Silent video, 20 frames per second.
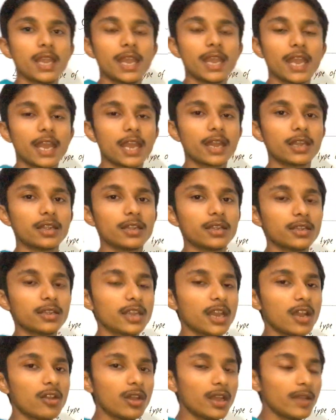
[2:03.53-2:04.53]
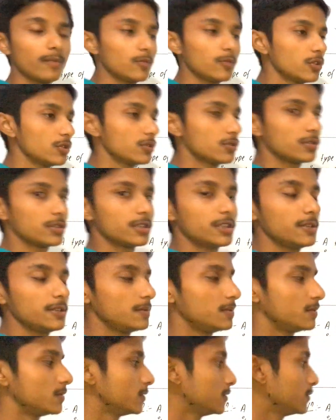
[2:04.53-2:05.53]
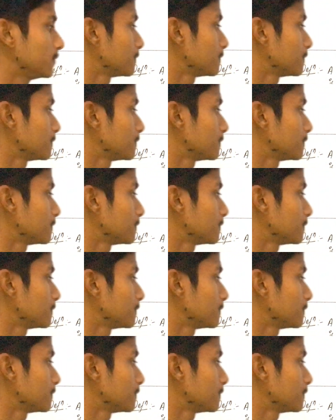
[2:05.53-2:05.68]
And now I am going to give you